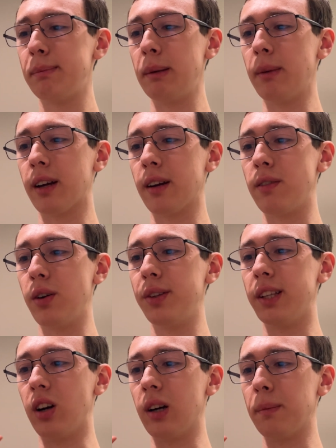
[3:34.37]
microphones
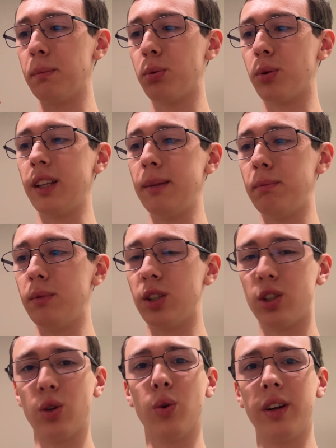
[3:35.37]
are pretty
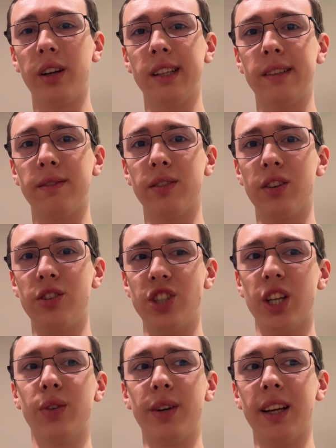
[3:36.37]
notorious for
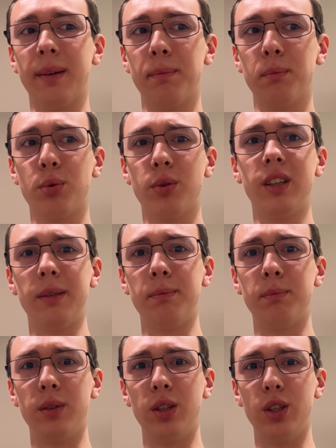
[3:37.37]
generating a pretty
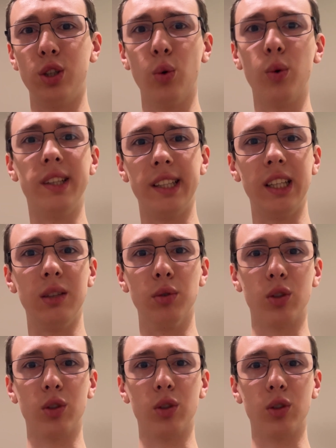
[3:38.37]
noisy
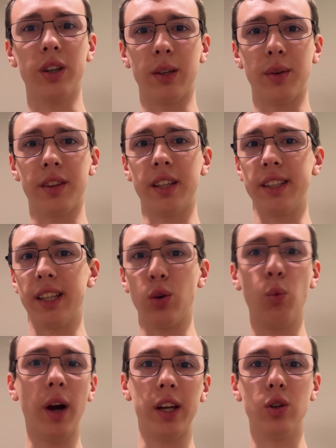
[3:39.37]
recording with things like
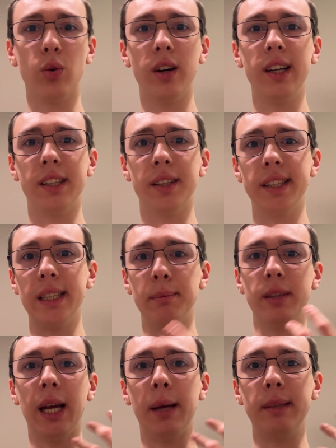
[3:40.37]
white noise and
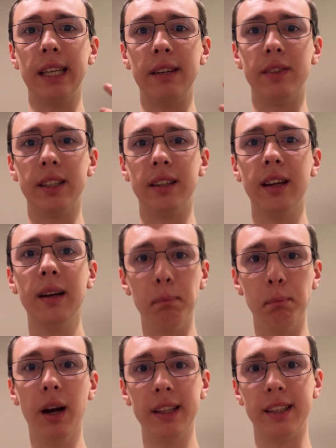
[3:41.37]
sometimes even
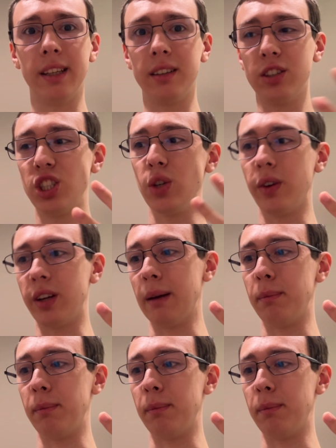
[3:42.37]
buzzing showing up